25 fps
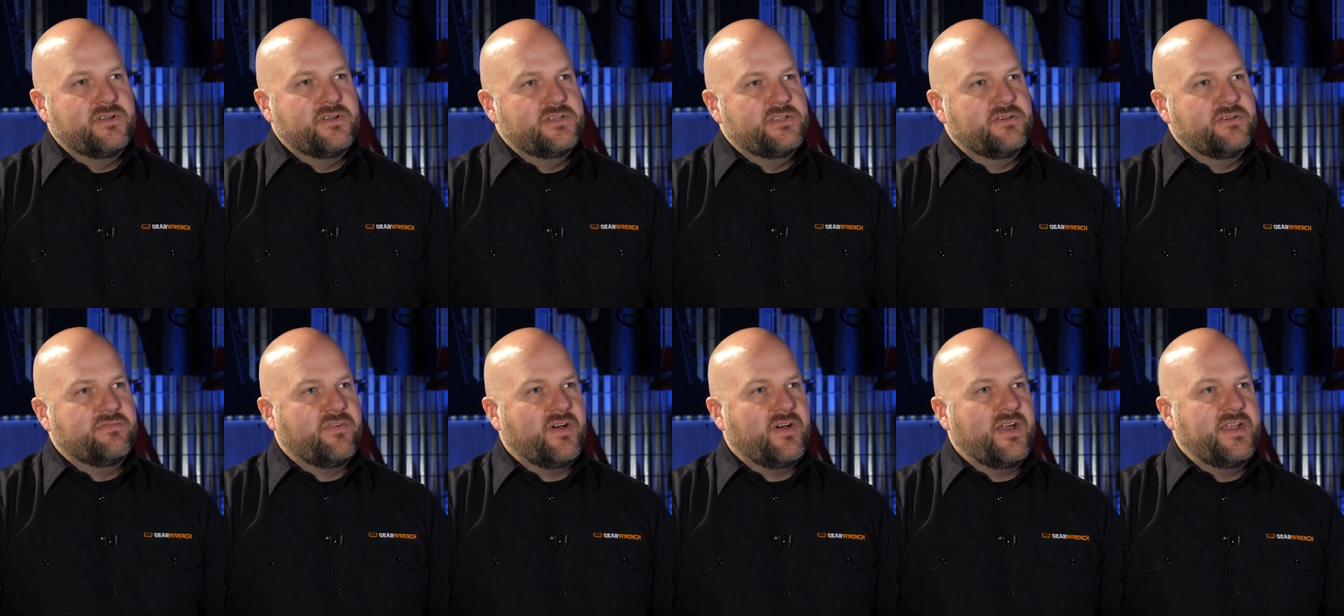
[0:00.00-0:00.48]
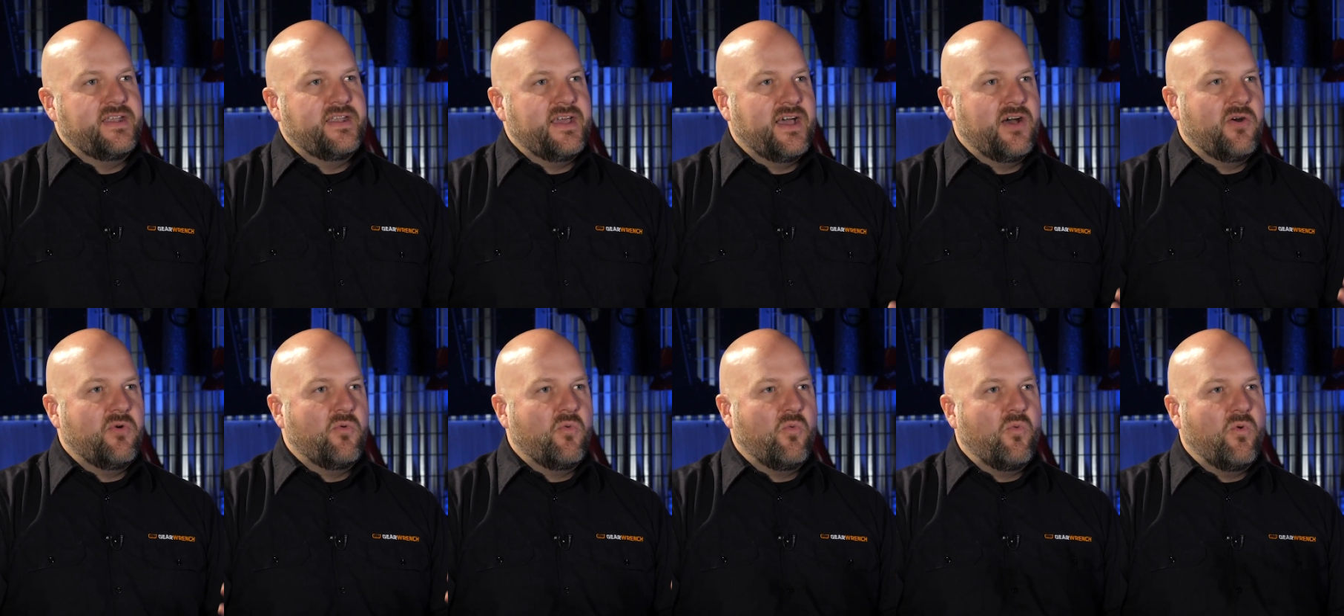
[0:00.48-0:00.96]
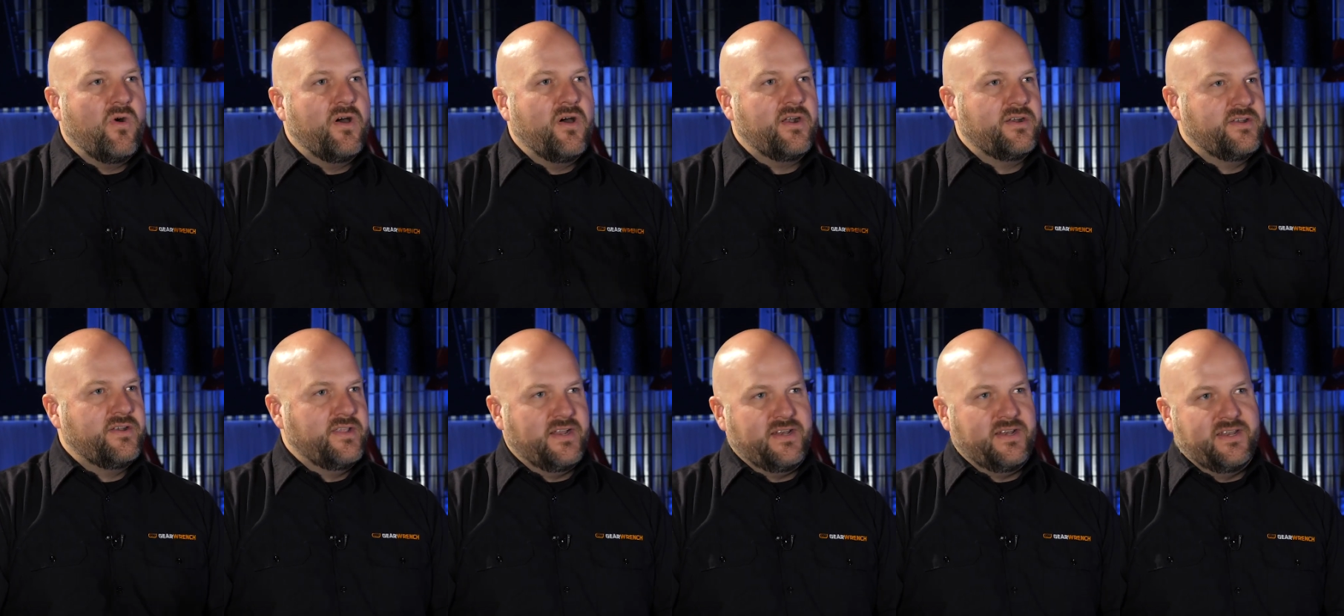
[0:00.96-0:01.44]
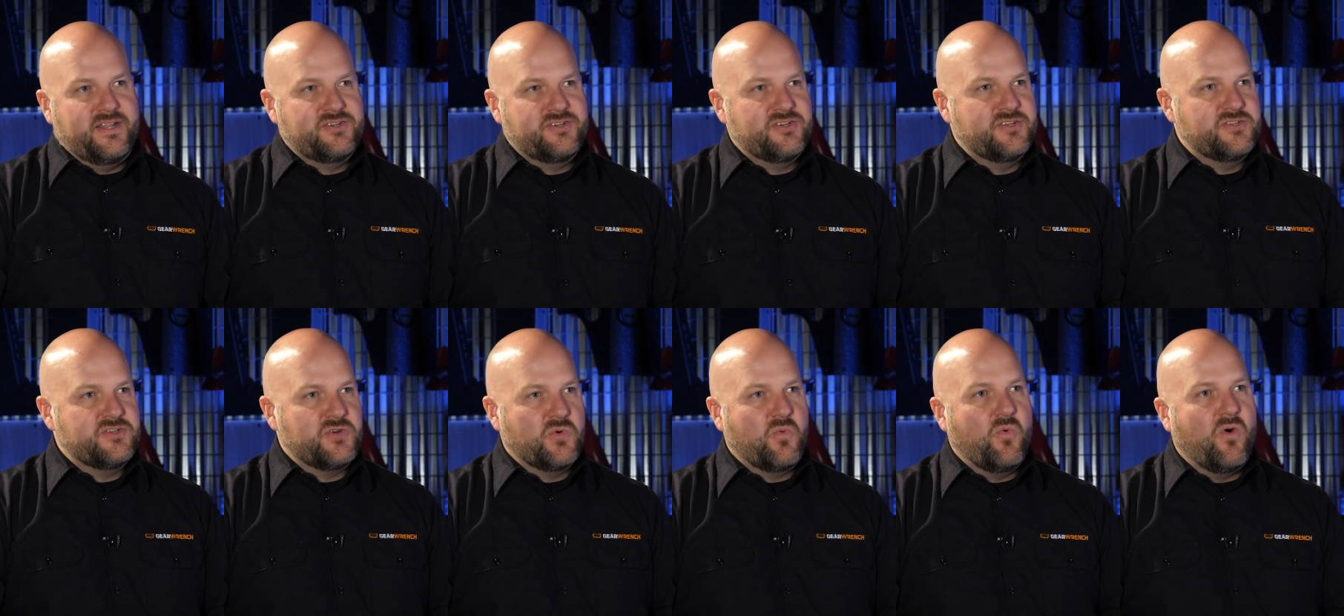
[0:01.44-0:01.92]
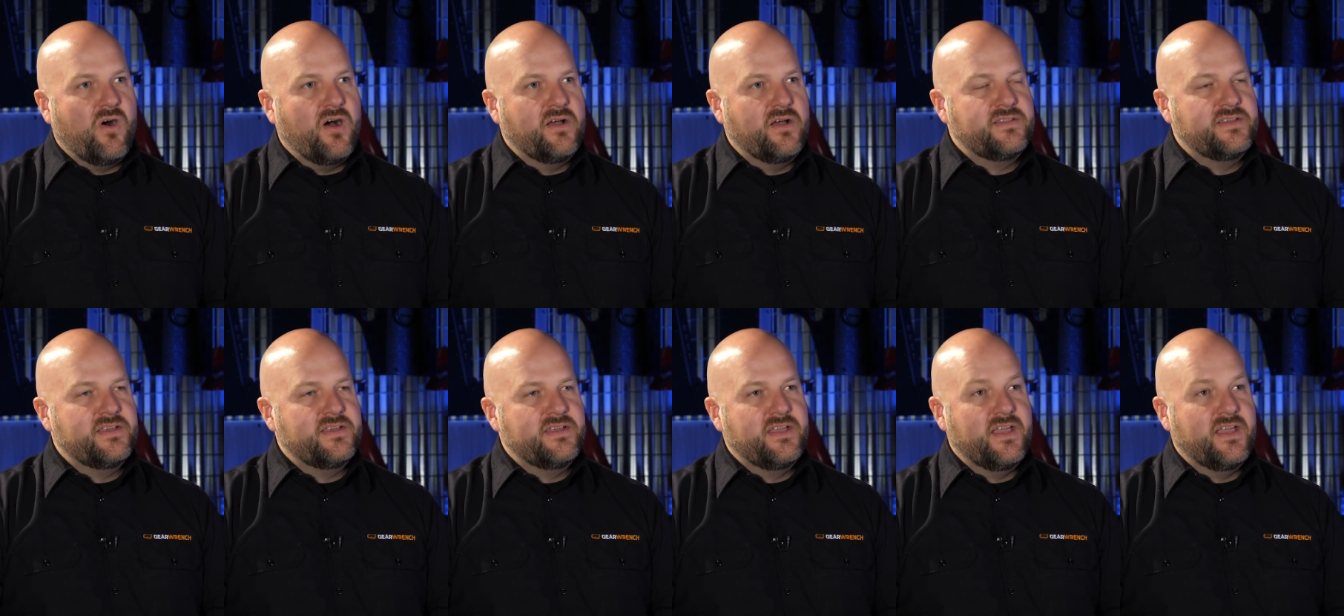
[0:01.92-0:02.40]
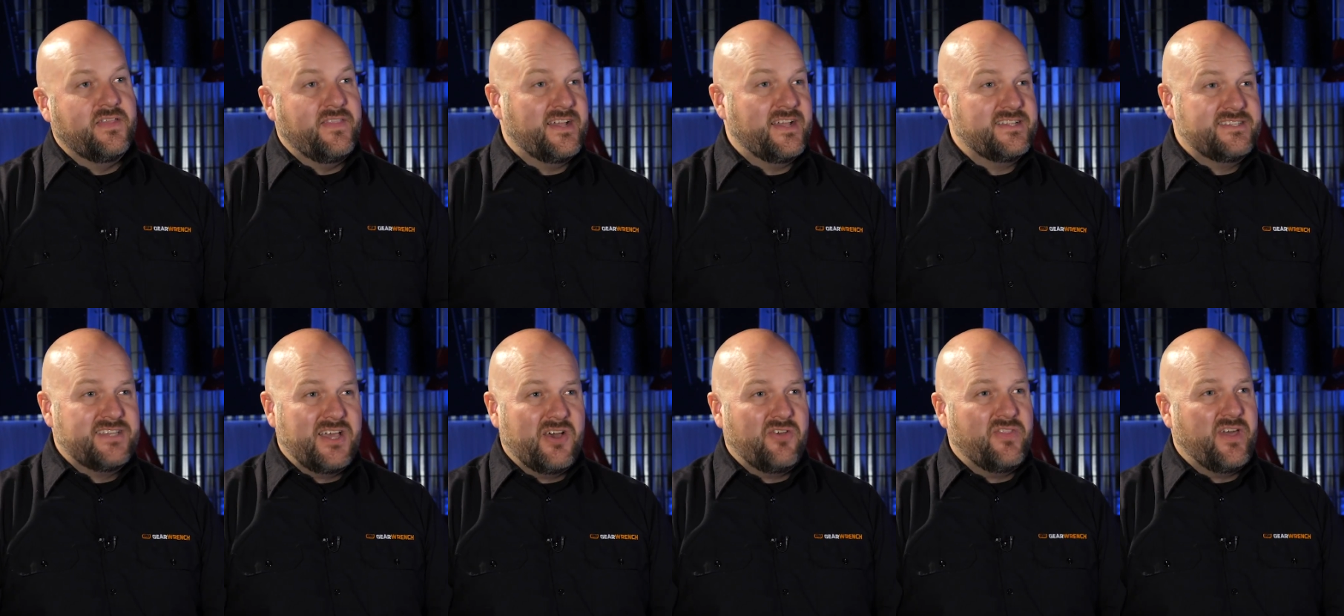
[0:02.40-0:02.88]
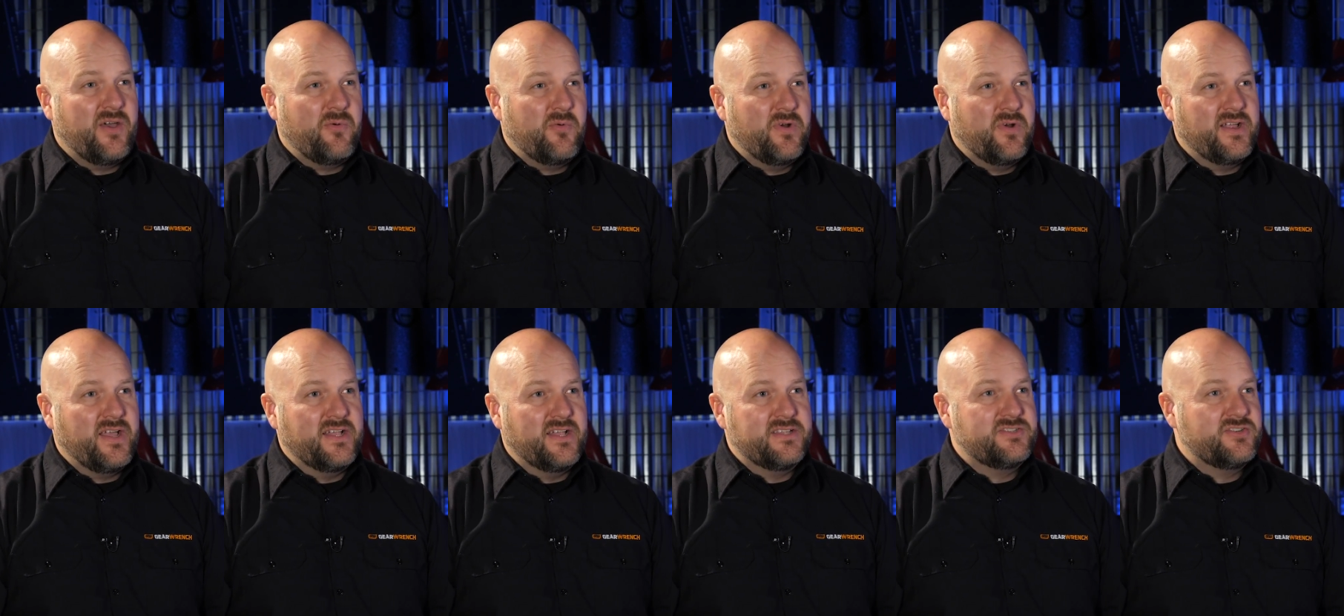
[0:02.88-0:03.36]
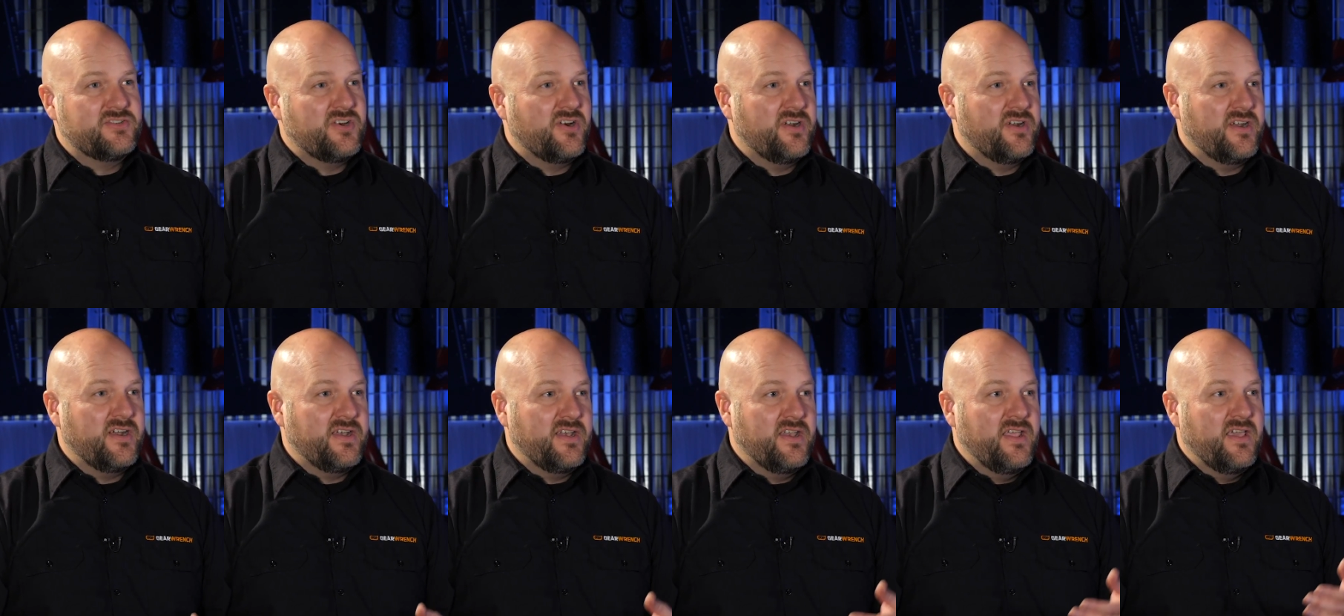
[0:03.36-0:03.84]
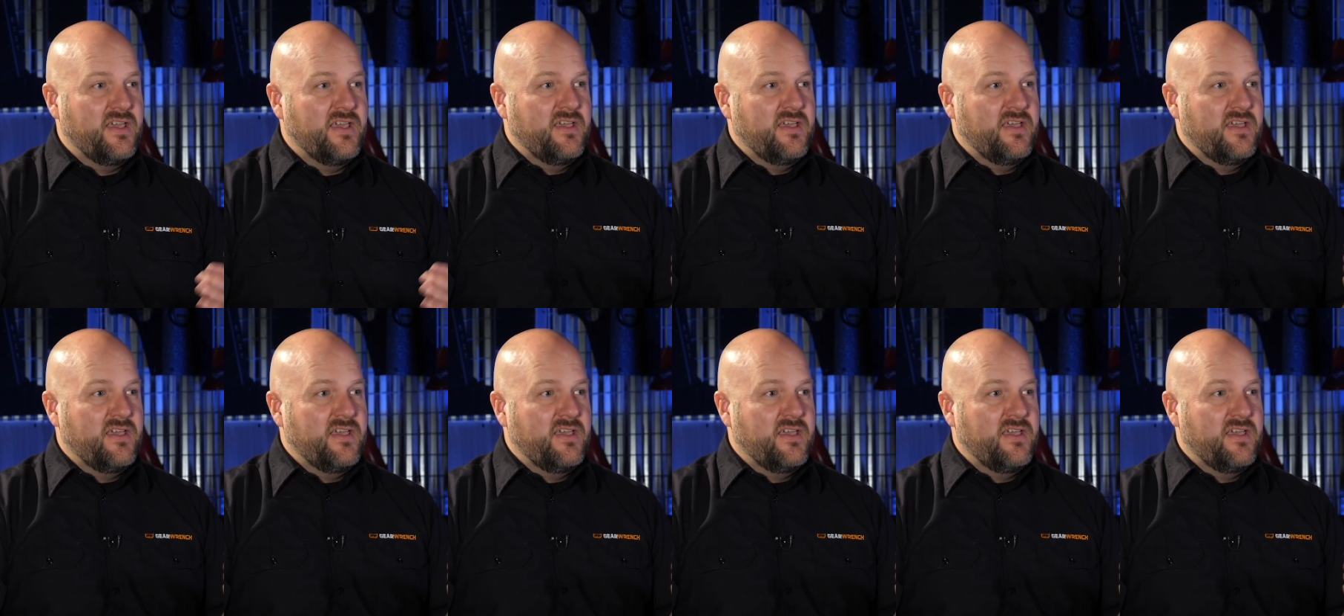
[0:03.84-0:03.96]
to find out what our technicians are wanting, and that's how that one got started.